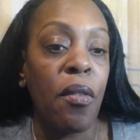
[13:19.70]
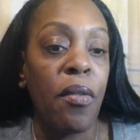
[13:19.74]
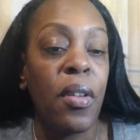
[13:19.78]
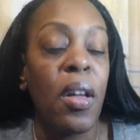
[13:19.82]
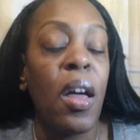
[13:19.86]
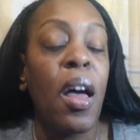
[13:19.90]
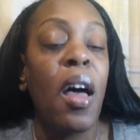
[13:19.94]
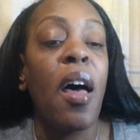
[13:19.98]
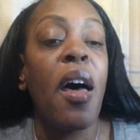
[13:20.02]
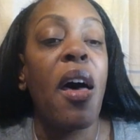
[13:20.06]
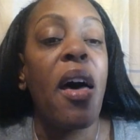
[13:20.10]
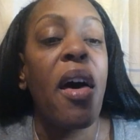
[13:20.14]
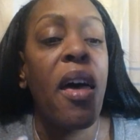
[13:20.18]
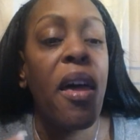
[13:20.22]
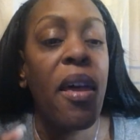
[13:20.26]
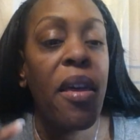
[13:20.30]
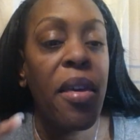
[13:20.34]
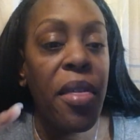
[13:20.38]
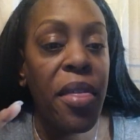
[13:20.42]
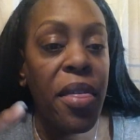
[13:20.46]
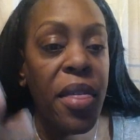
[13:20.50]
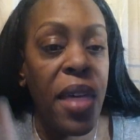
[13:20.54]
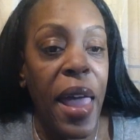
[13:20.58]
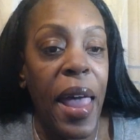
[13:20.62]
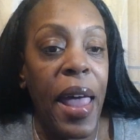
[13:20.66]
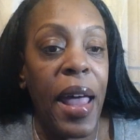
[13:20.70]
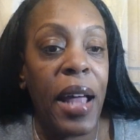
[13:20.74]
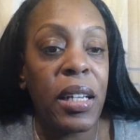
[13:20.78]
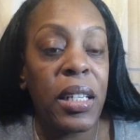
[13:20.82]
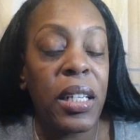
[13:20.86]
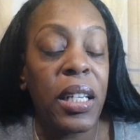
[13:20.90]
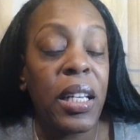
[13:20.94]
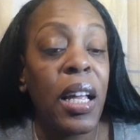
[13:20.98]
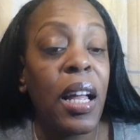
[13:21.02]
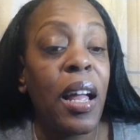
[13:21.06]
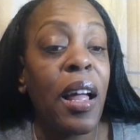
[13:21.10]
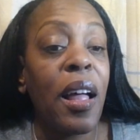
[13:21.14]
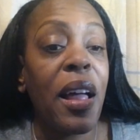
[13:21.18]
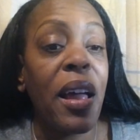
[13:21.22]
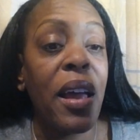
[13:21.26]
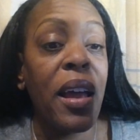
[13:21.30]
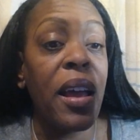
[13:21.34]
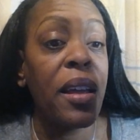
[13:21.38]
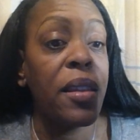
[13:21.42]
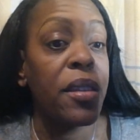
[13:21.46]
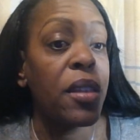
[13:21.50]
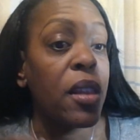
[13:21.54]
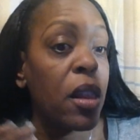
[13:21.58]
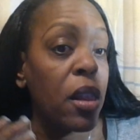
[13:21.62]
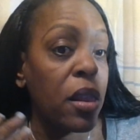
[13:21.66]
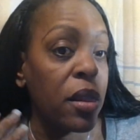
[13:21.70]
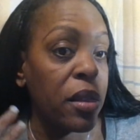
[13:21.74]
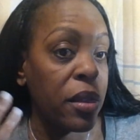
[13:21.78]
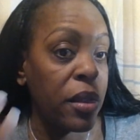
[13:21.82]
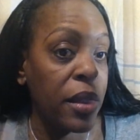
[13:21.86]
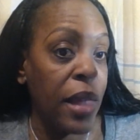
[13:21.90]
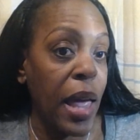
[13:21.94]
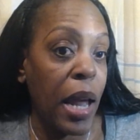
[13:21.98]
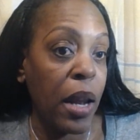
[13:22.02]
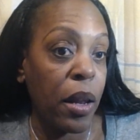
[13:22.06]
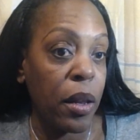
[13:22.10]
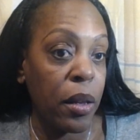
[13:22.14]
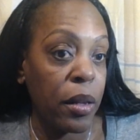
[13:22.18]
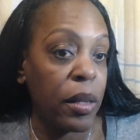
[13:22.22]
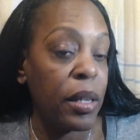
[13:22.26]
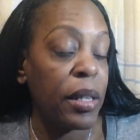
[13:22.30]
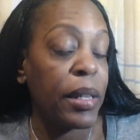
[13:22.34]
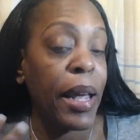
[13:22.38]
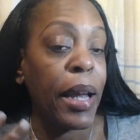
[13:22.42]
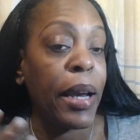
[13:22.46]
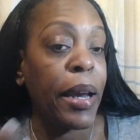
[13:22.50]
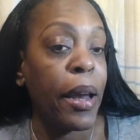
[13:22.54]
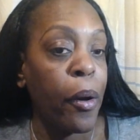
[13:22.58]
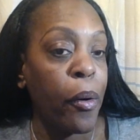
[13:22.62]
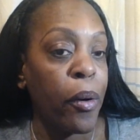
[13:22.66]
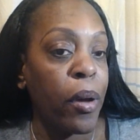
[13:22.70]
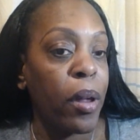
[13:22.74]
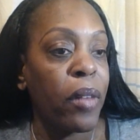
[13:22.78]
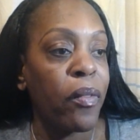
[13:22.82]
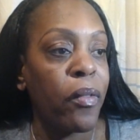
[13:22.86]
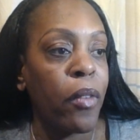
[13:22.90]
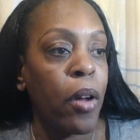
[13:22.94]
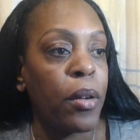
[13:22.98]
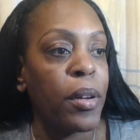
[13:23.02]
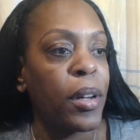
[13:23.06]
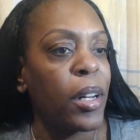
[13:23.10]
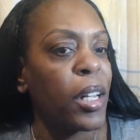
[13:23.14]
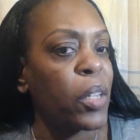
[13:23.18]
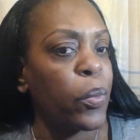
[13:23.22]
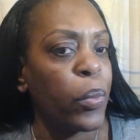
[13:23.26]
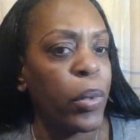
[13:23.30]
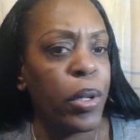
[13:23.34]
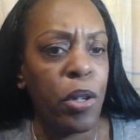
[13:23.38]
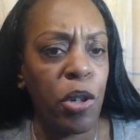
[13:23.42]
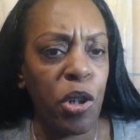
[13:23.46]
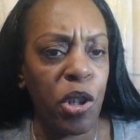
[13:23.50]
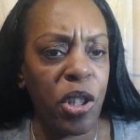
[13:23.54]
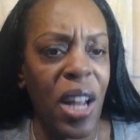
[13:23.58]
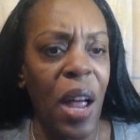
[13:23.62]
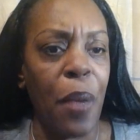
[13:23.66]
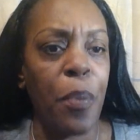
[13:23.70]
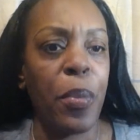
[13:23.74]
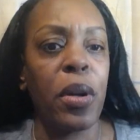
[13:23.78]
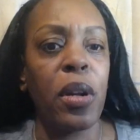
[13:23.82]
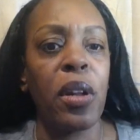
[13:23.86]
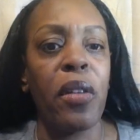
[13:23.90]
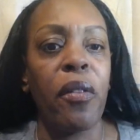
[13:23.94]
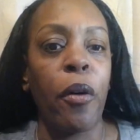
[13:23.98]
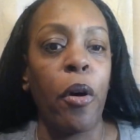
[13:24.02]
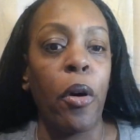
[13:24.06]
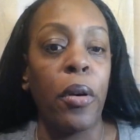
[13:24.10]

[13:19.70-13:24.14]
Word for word: that and that in that area Livonia because we do shop in Livonia